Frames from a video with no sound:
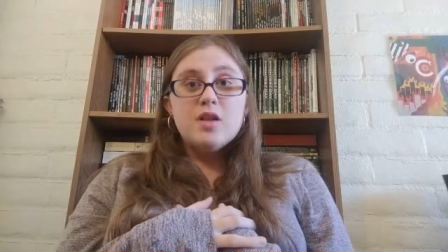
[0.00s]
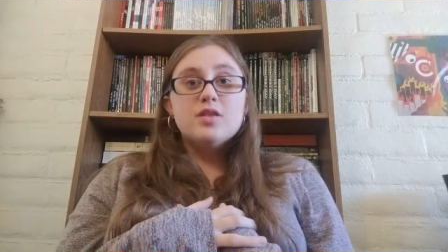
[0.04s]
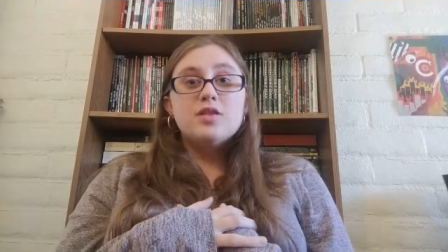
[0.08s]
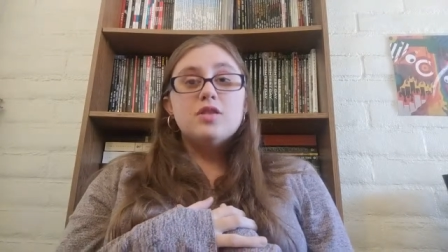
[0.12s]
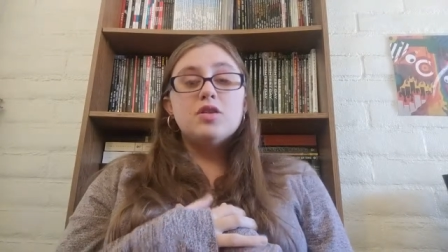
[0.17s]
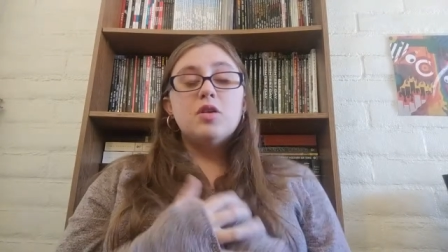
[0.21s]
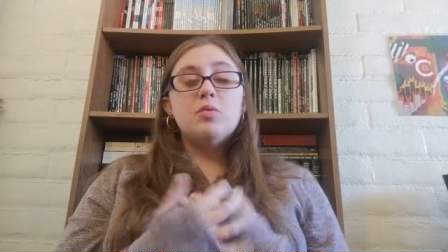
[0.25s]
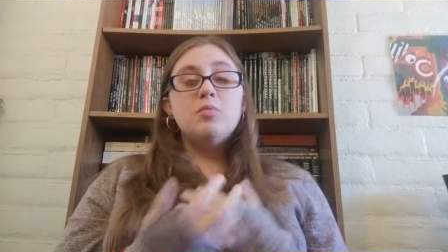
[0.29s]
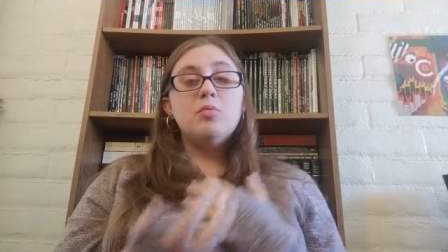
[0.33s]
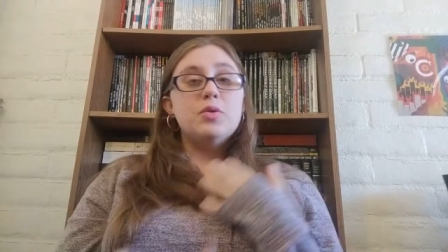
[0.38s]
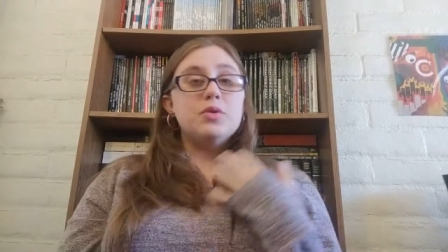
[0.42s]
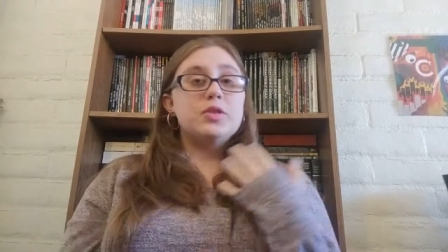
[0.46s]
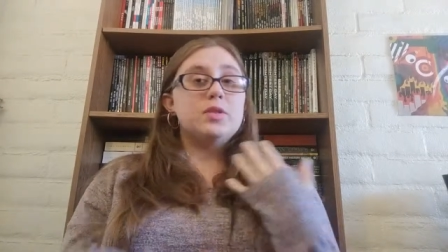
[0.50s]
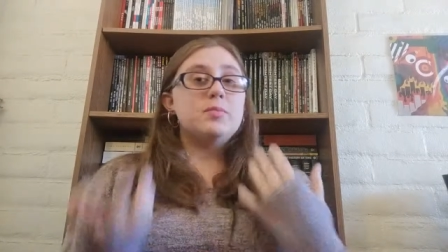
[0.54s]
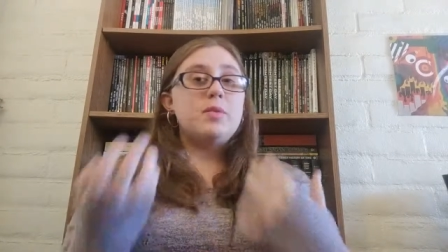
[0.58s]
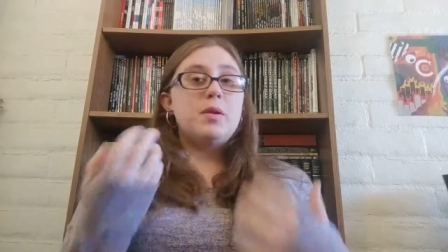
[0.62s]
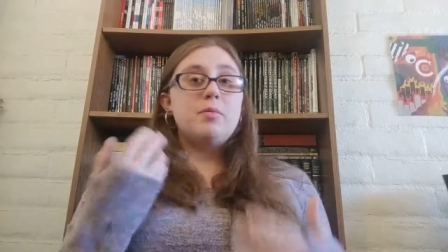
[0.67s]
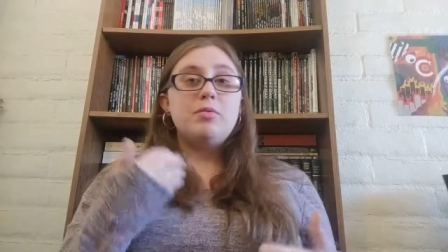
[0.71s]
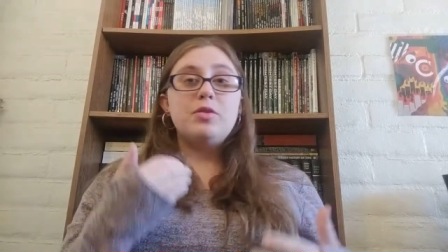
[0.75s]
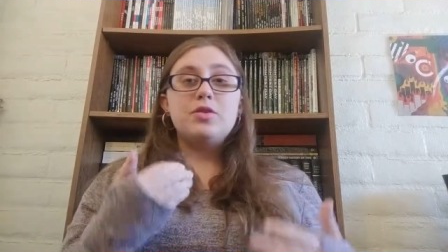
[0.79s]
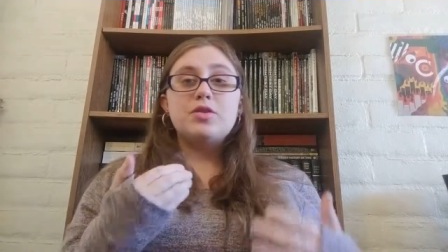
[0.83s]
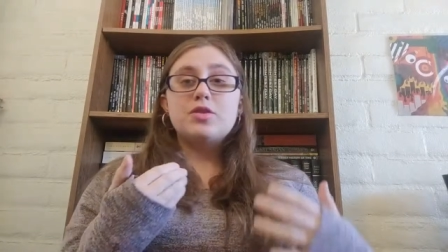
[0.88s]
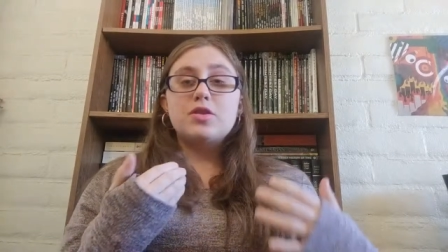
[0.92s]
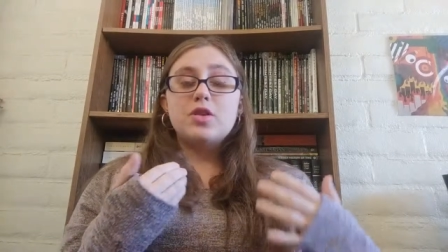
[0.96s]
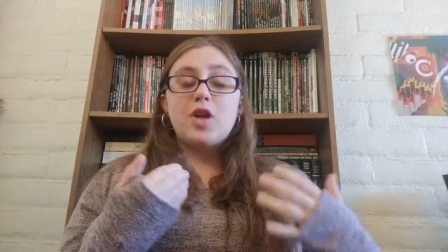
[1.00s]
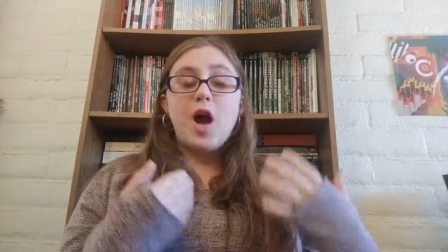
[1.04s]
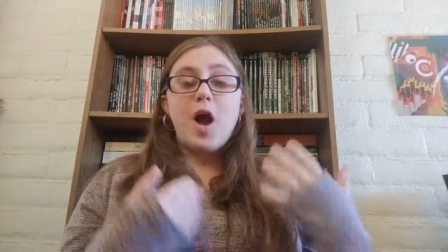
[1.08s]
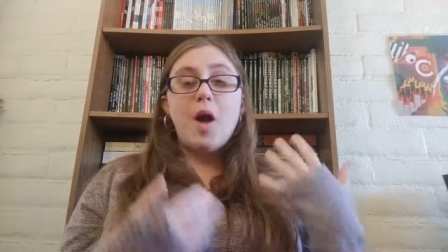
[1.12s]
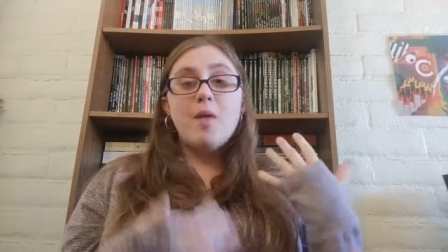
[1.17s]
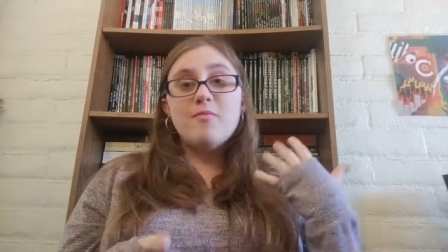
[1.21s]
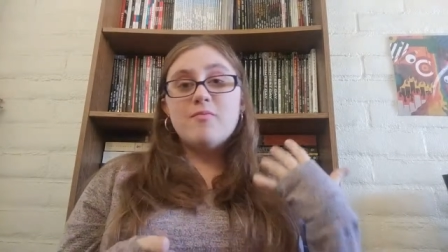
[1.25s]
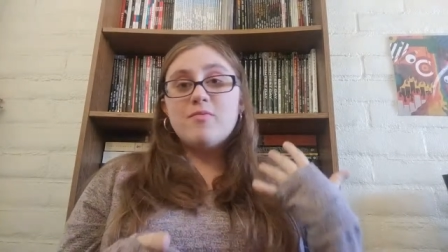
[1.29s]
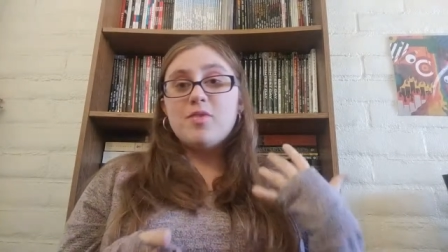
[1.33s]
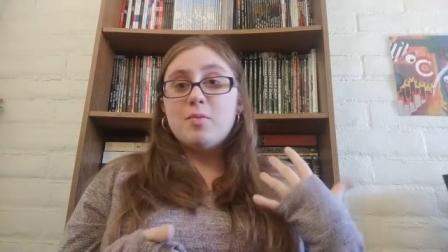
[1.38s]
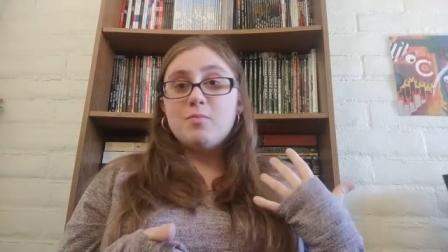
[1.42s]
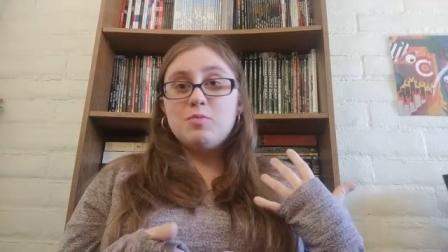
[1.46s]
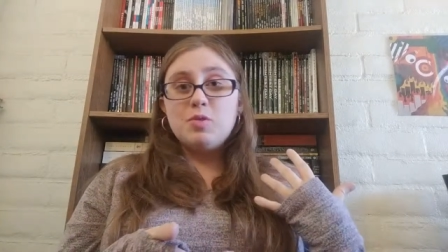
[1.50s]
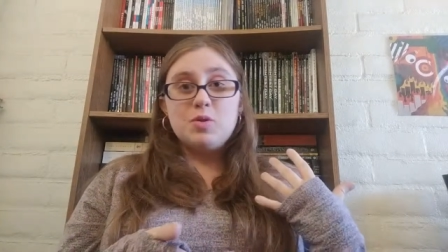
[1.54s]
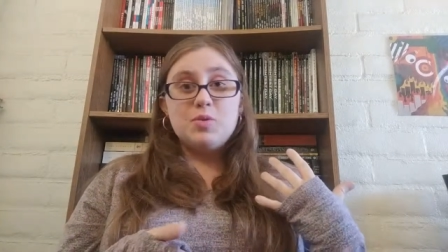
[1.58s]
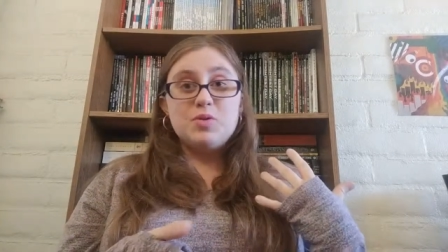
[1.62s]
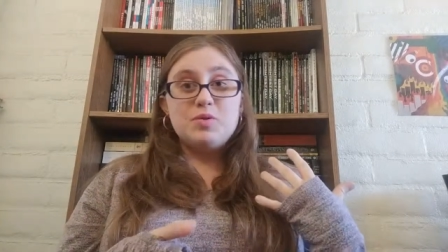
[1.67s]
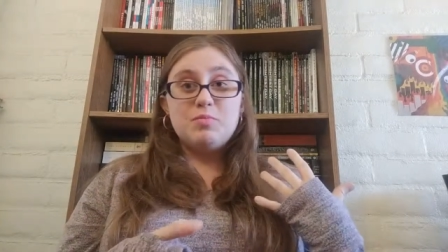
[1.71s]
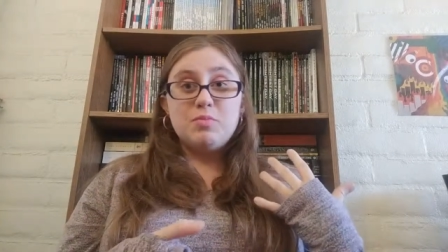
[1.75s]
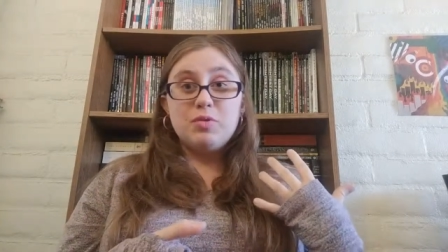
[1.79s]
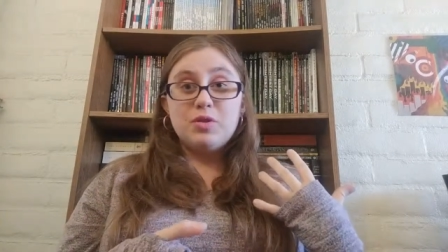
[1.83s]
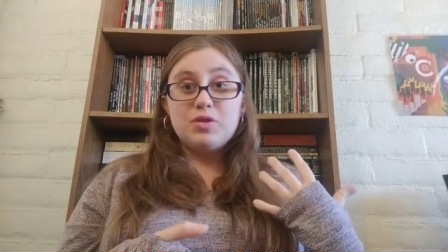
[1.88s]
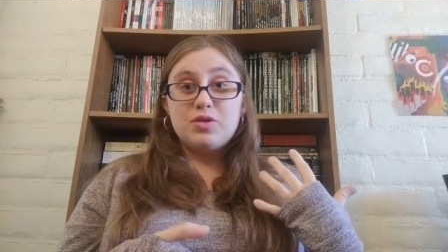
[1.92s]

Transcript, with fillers: so most of my books come from used